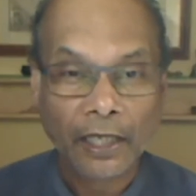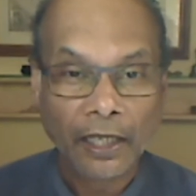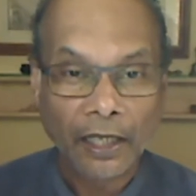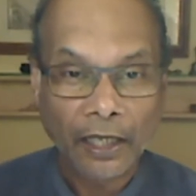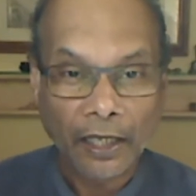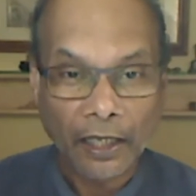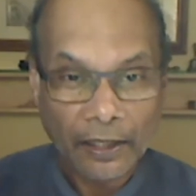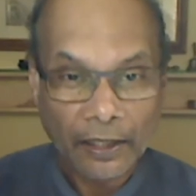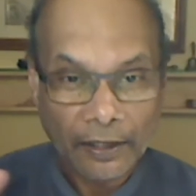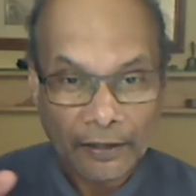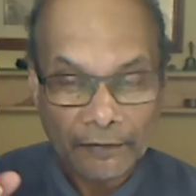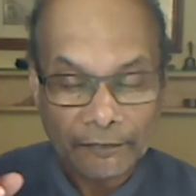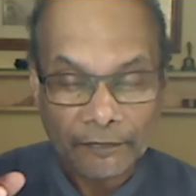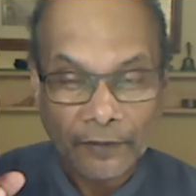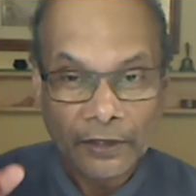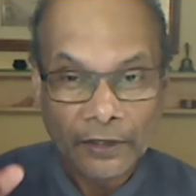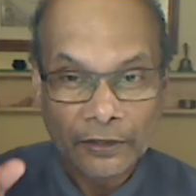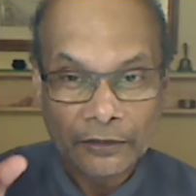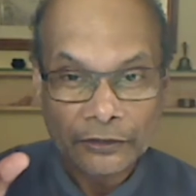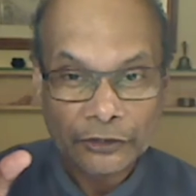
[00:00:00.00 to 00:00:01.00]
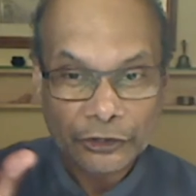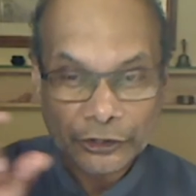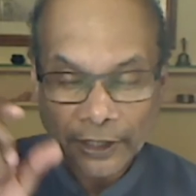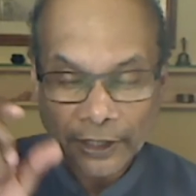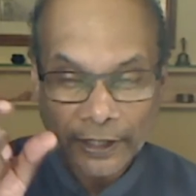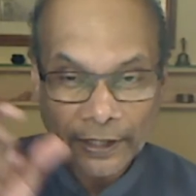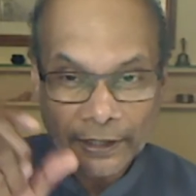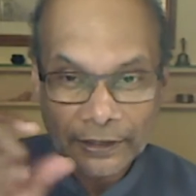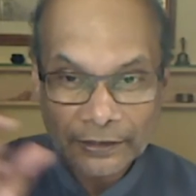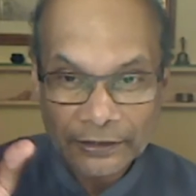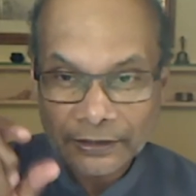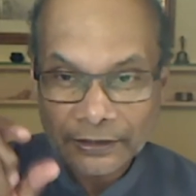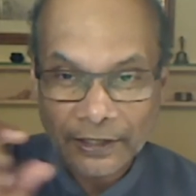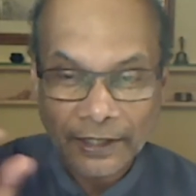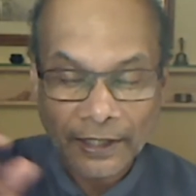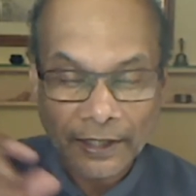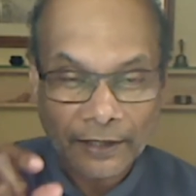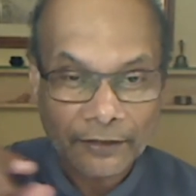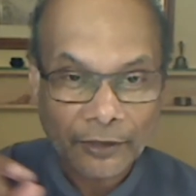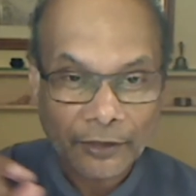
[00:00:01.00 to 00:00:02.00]
I have changed the
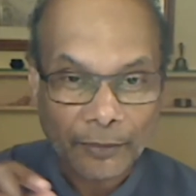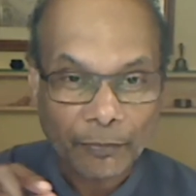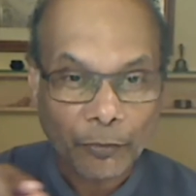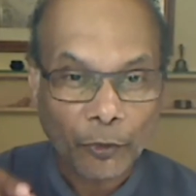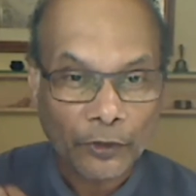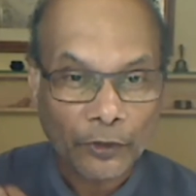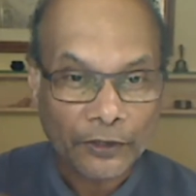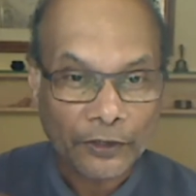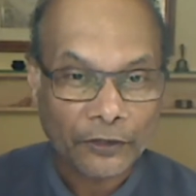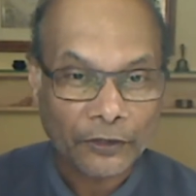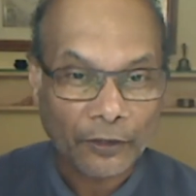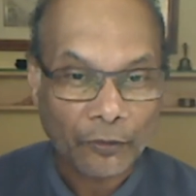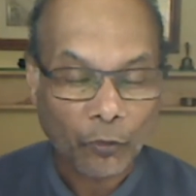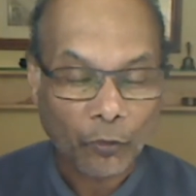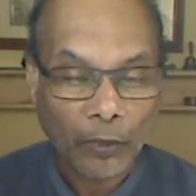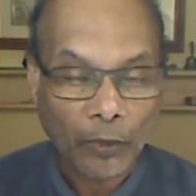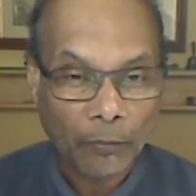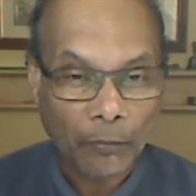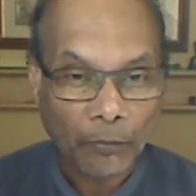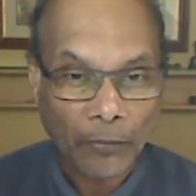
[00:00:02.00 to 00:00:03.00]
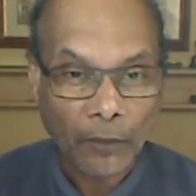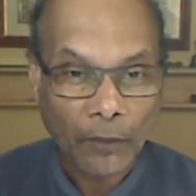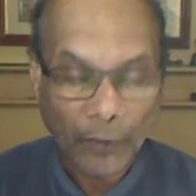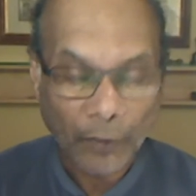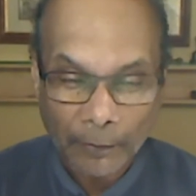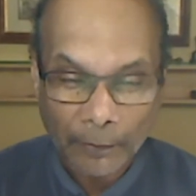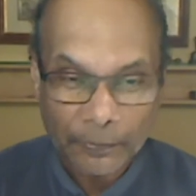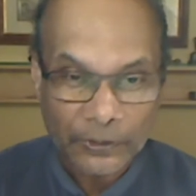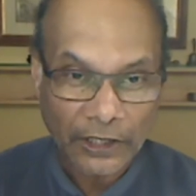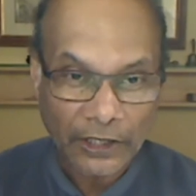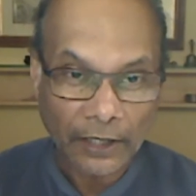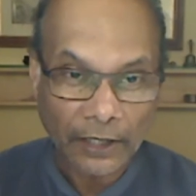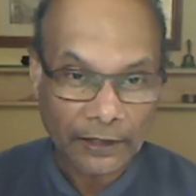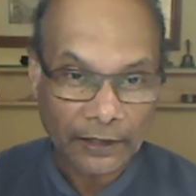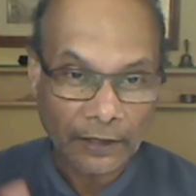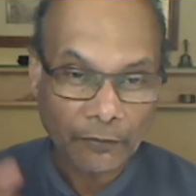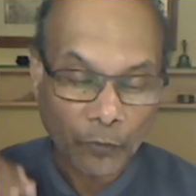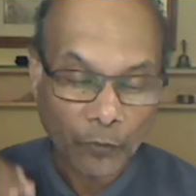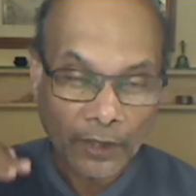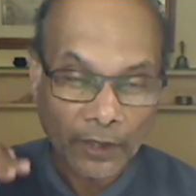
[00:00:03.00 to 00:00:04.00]
entry point into my website,
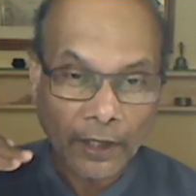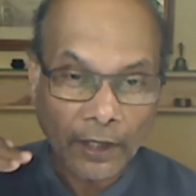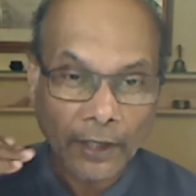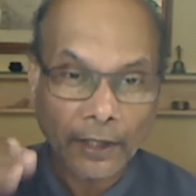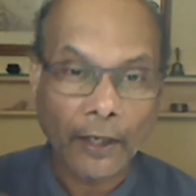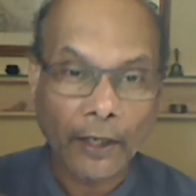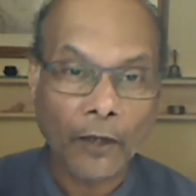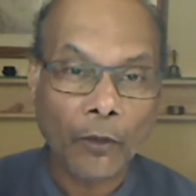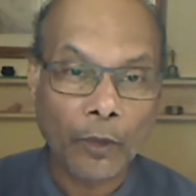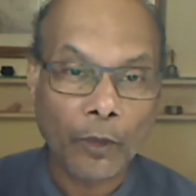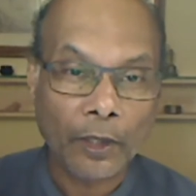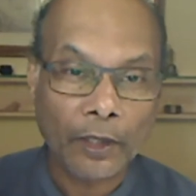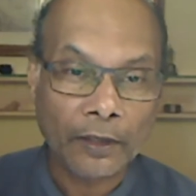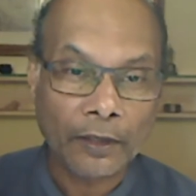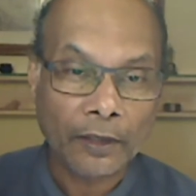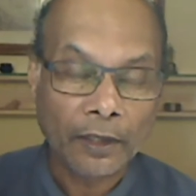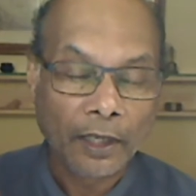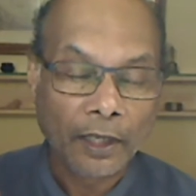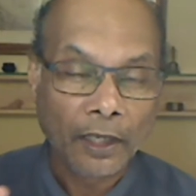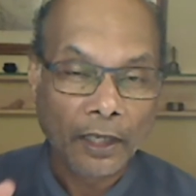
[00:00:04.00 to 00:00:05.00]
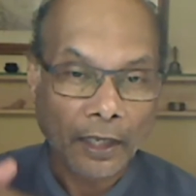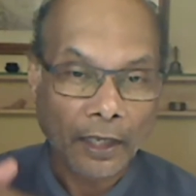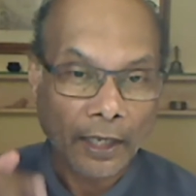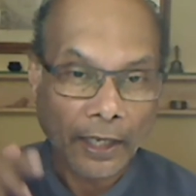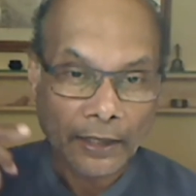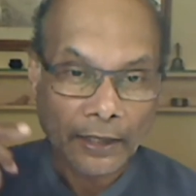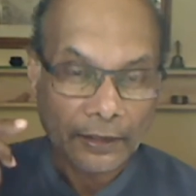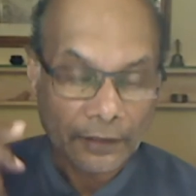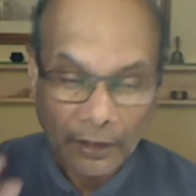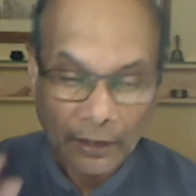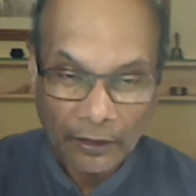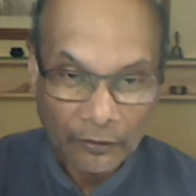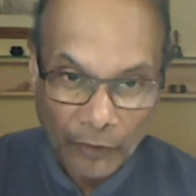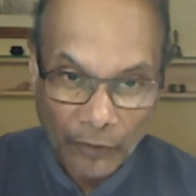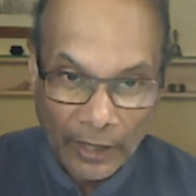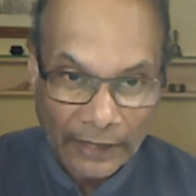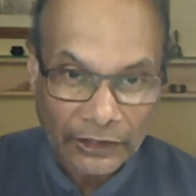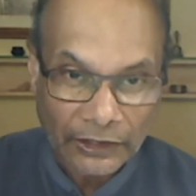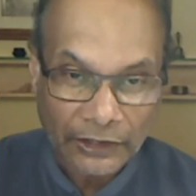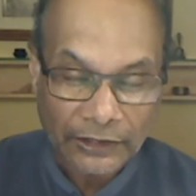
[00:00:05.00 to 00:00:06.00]
and when they go in and
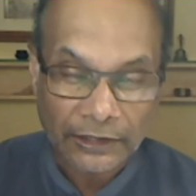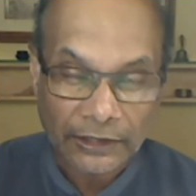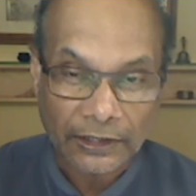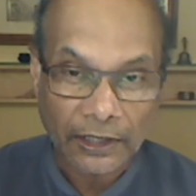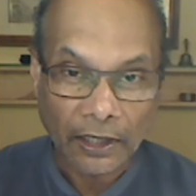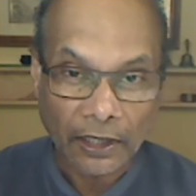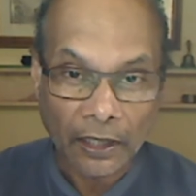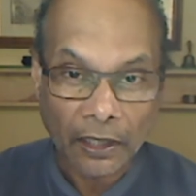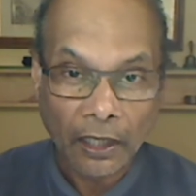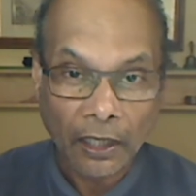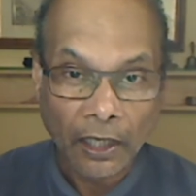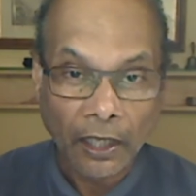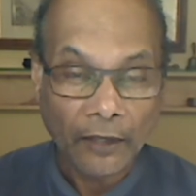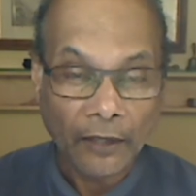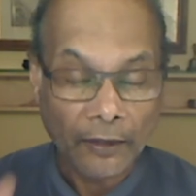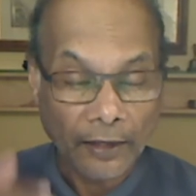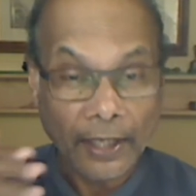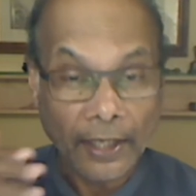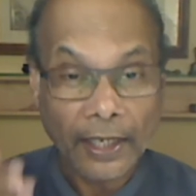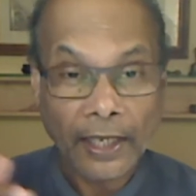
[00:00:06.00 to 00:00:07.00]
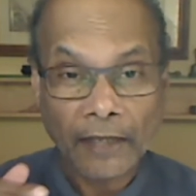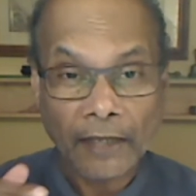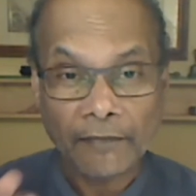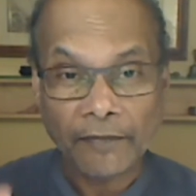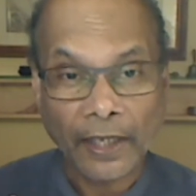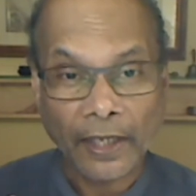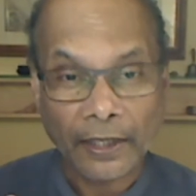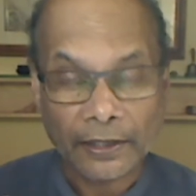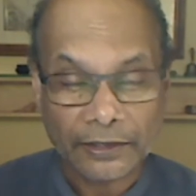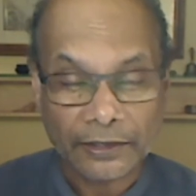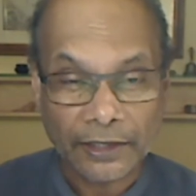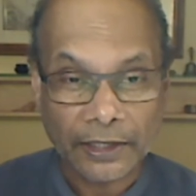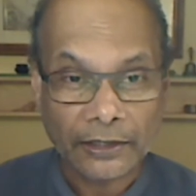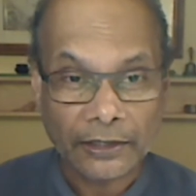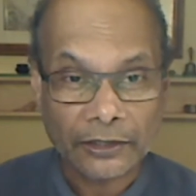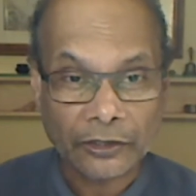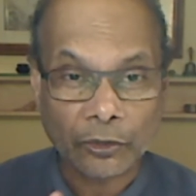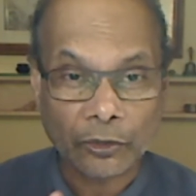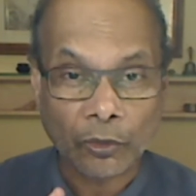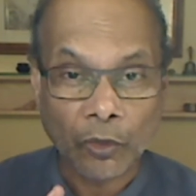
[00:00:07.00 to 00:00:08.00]
register, they have access
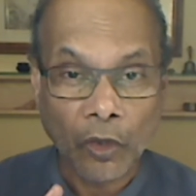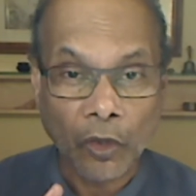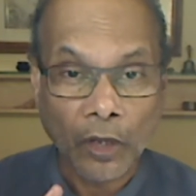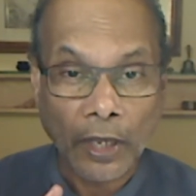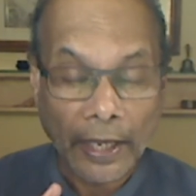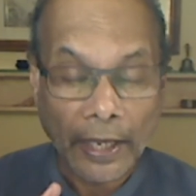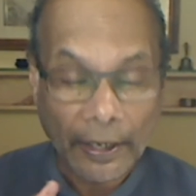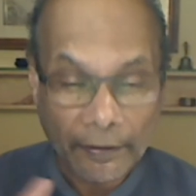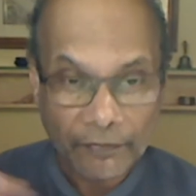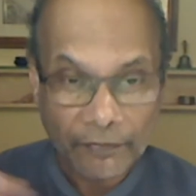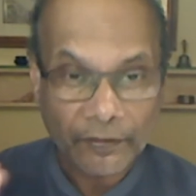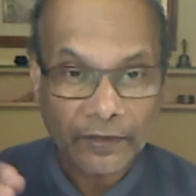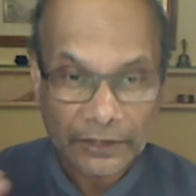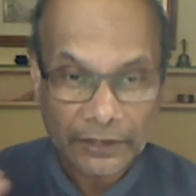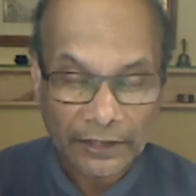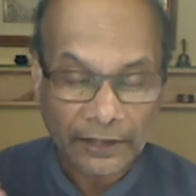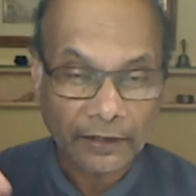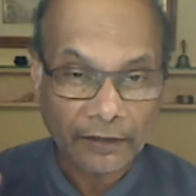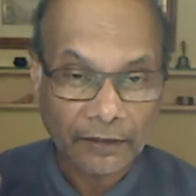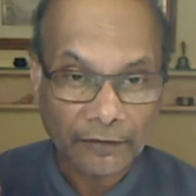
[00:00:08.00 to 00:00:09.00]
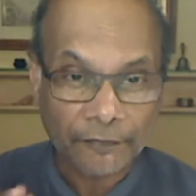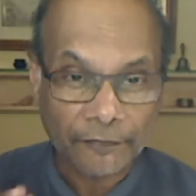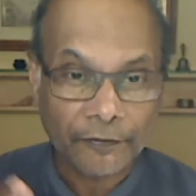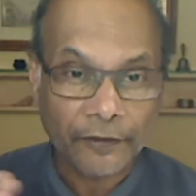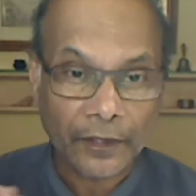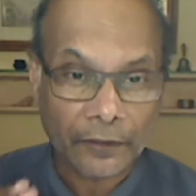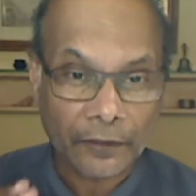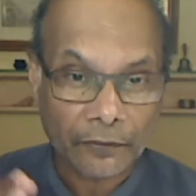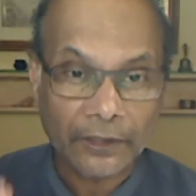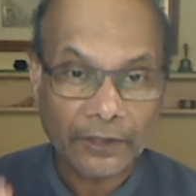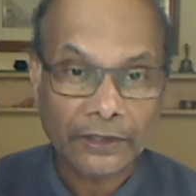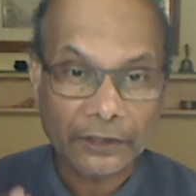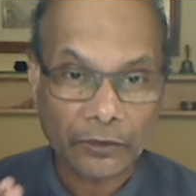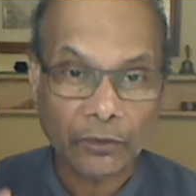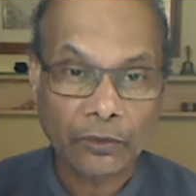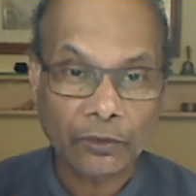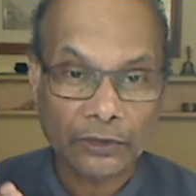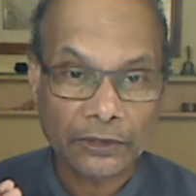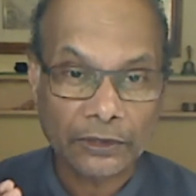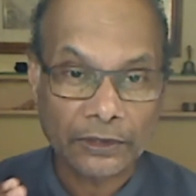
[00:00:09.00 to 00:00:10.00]
to every single free
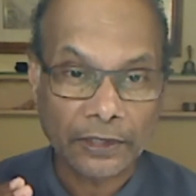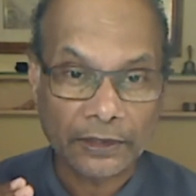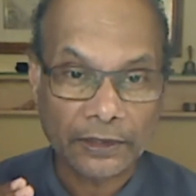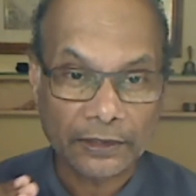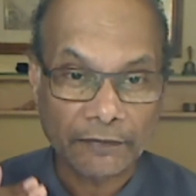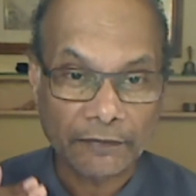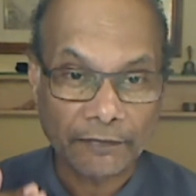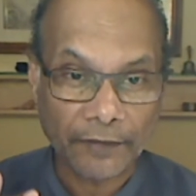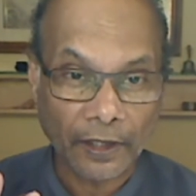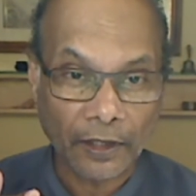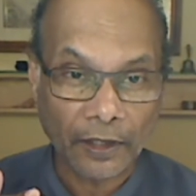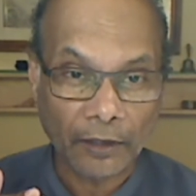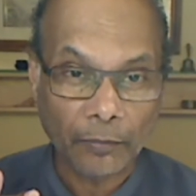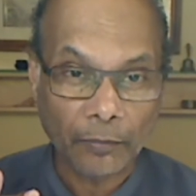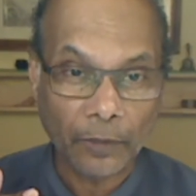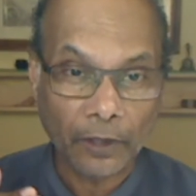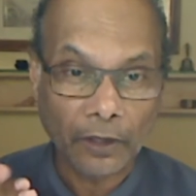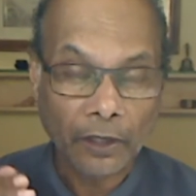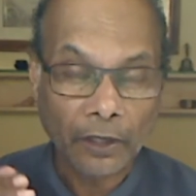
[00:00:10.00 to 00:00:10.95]
resource that's available